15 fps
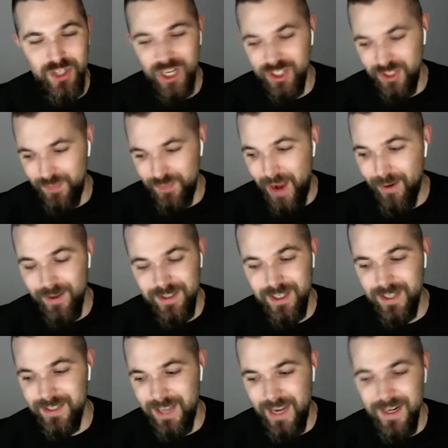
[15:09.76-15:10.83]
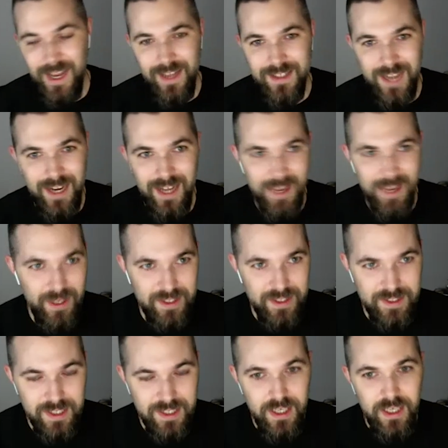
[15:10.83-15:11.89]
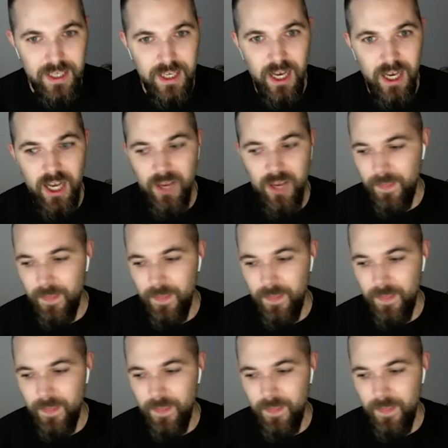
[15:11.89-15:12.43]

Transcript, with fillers: with changing power dynamics. Yeah.